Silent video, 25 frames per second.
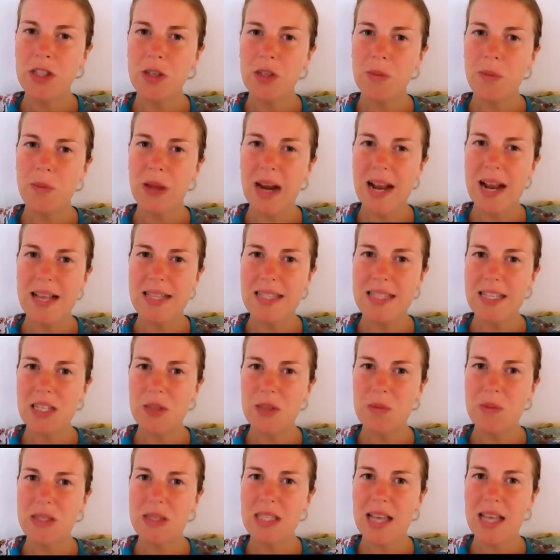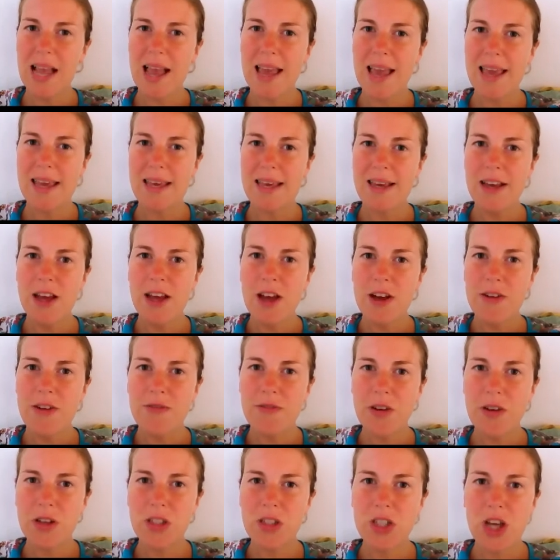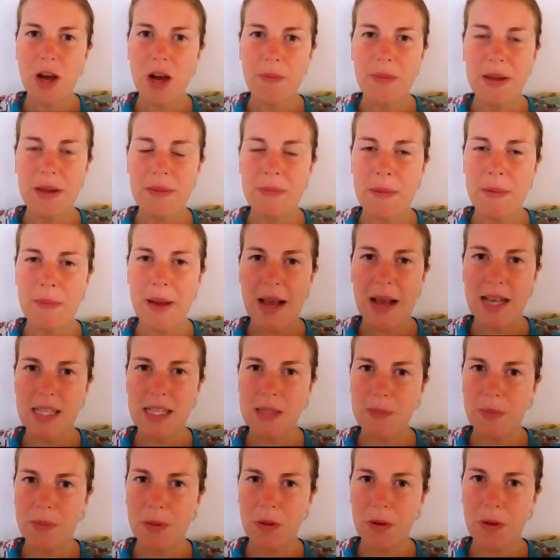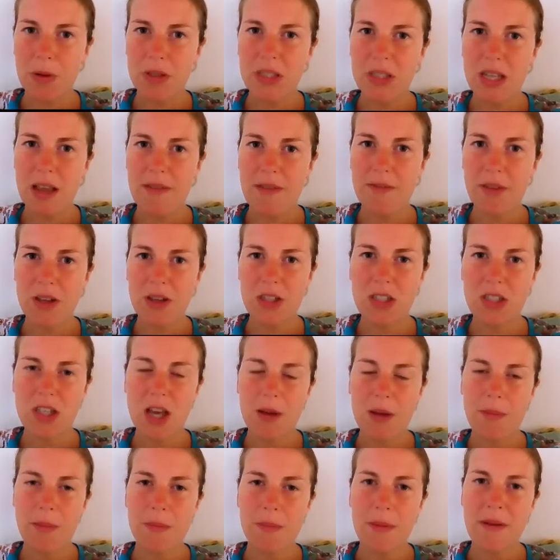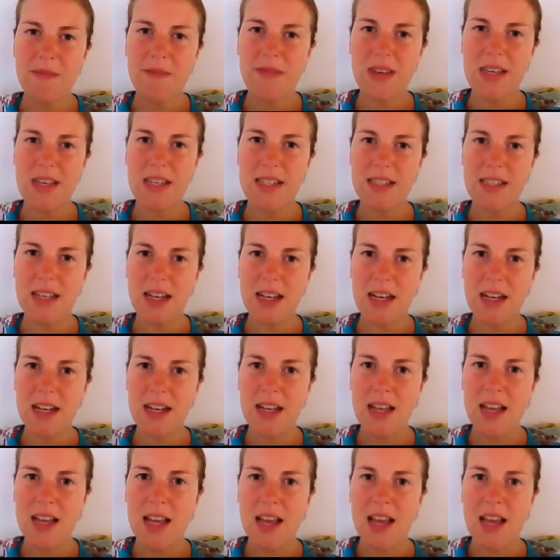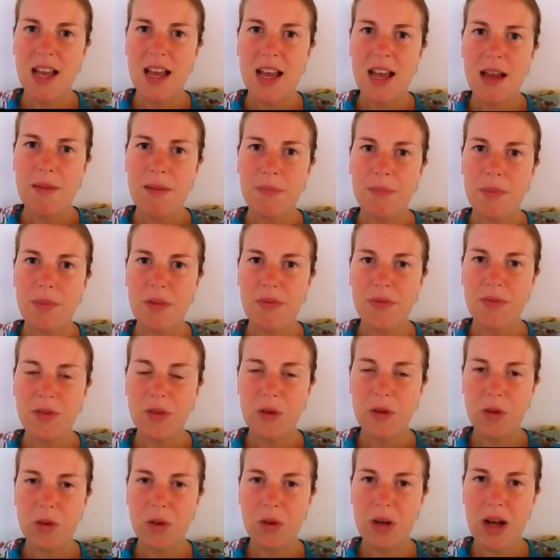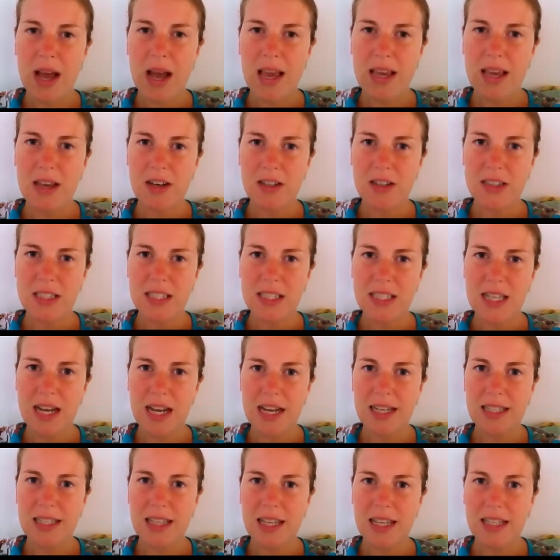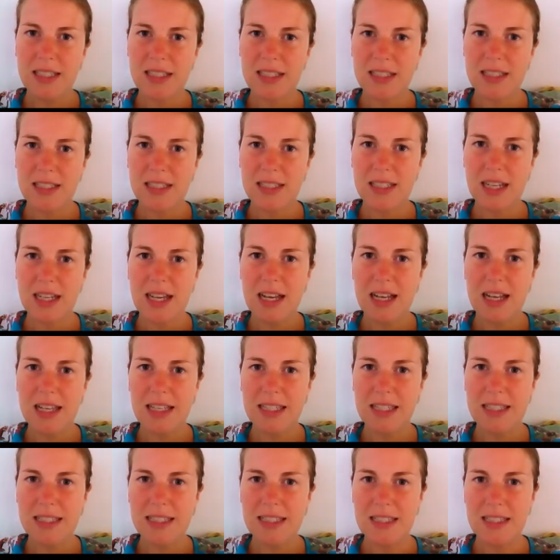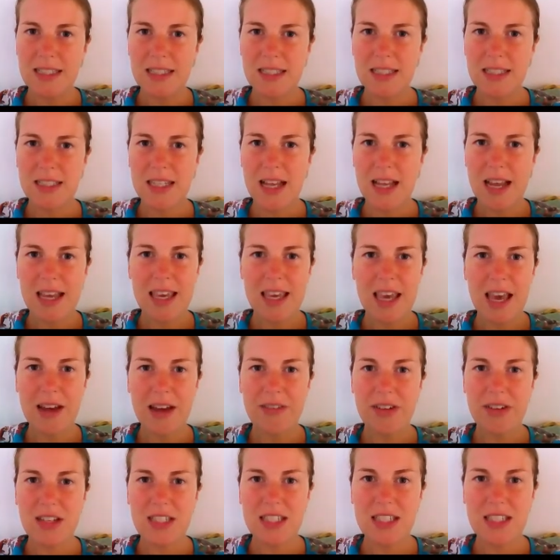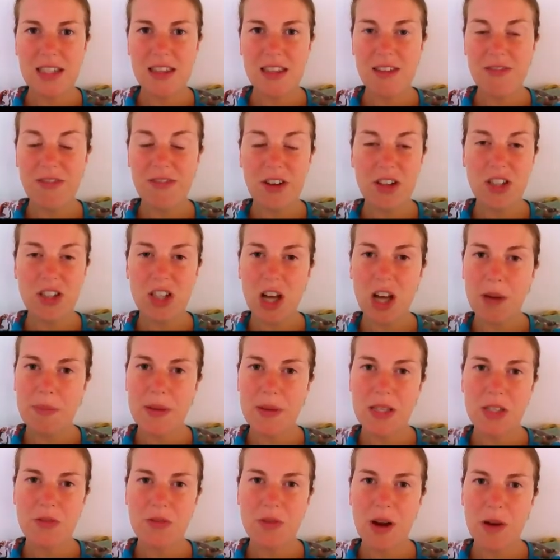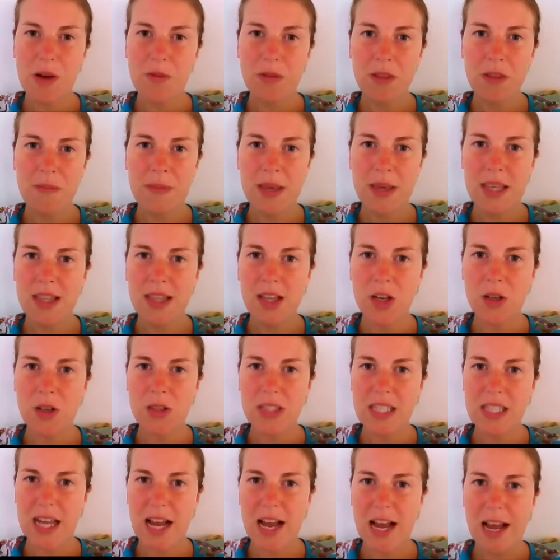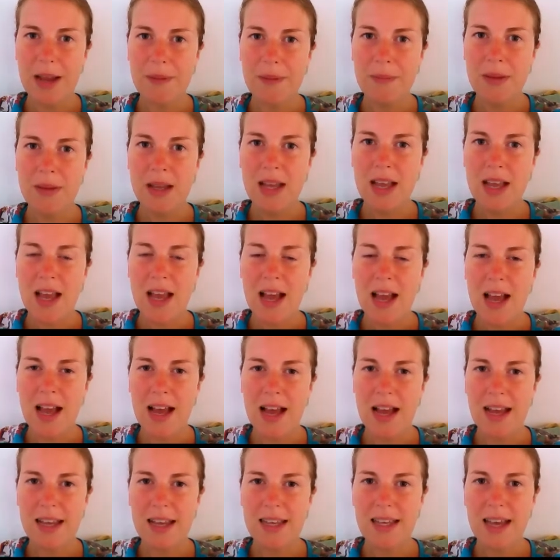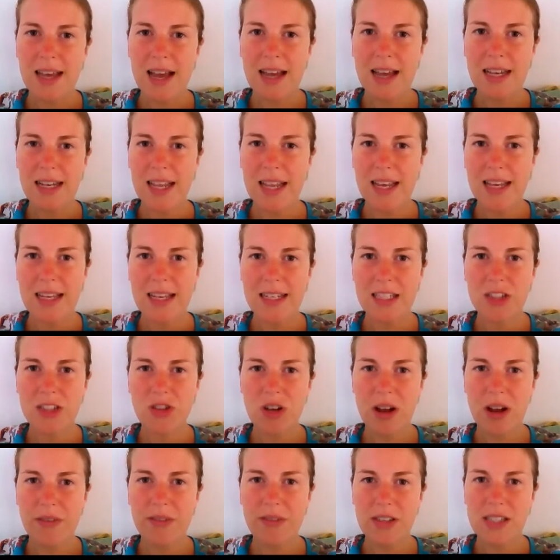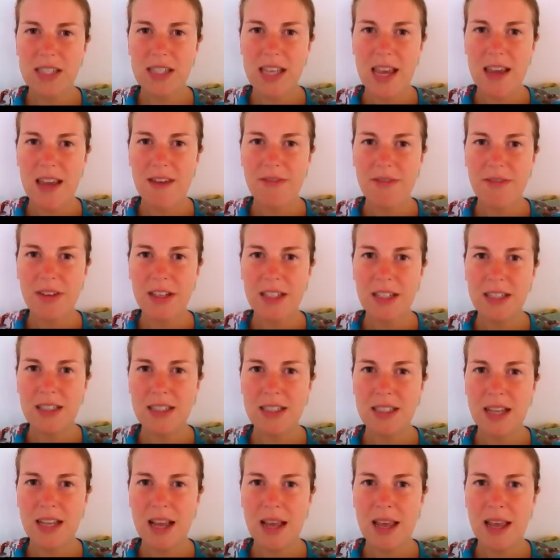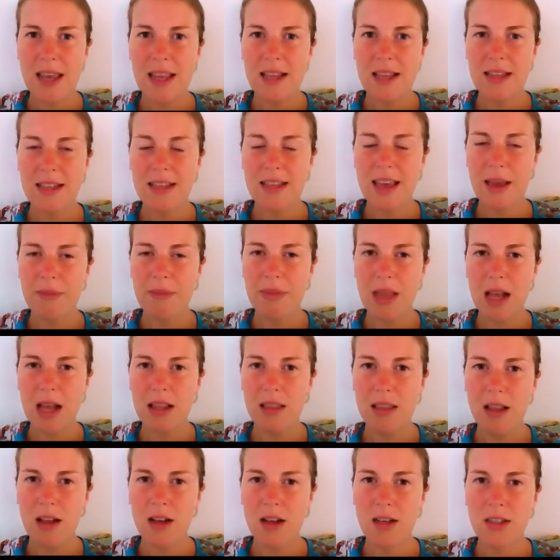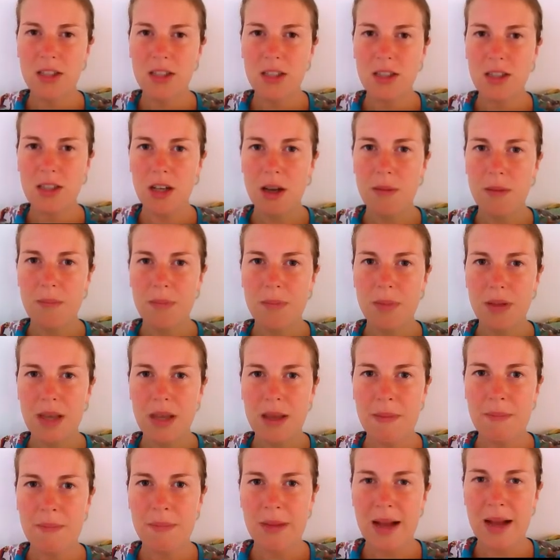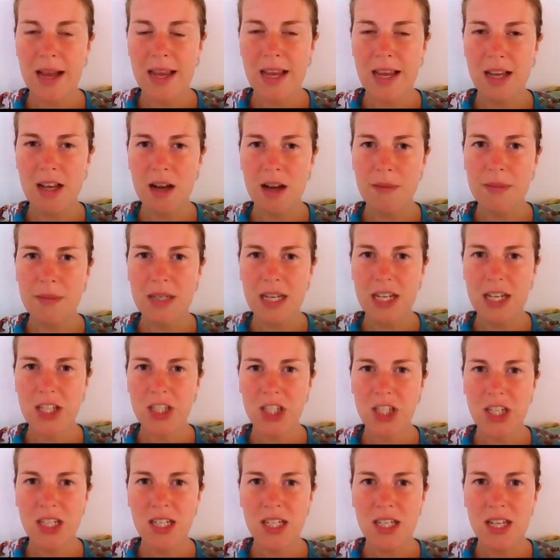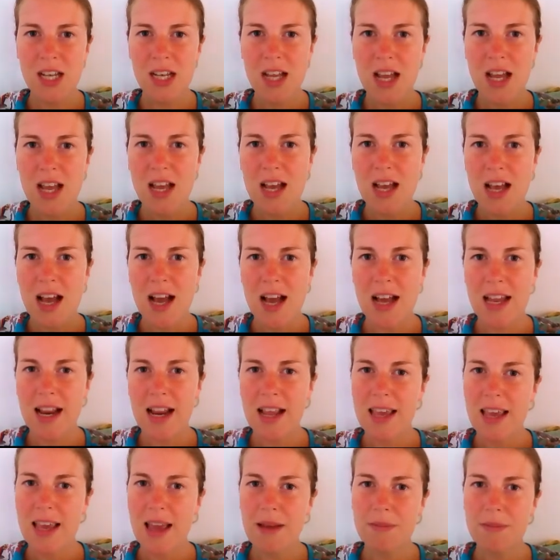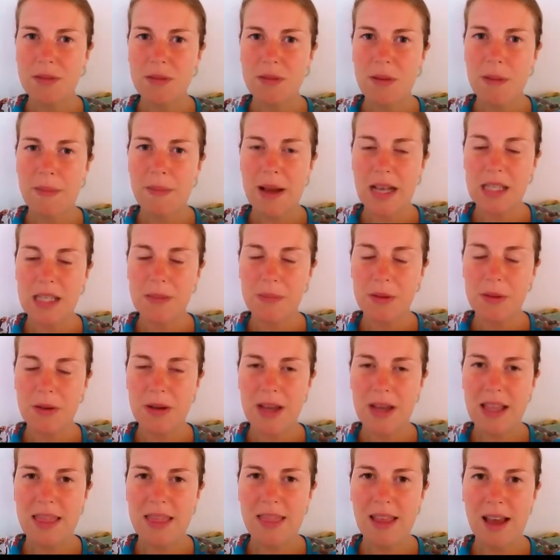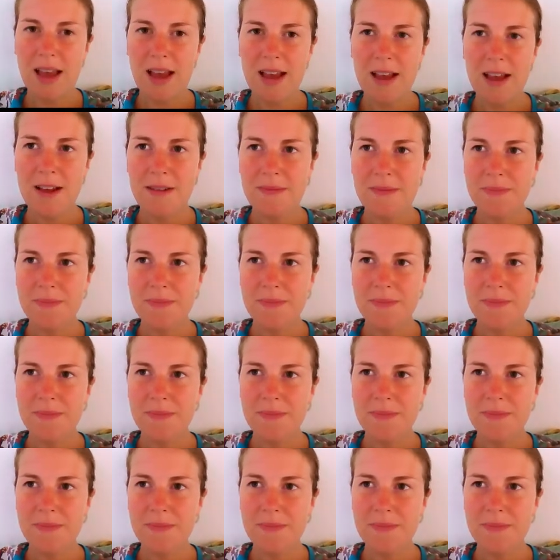So what I did was I photocopied my passport, I photocopied my visa before I got to Thailand, and I carried the photocopies around with me the whole time. I had like a travel safe, and I kept that locked up in my accommodation, and I kept my passport in there.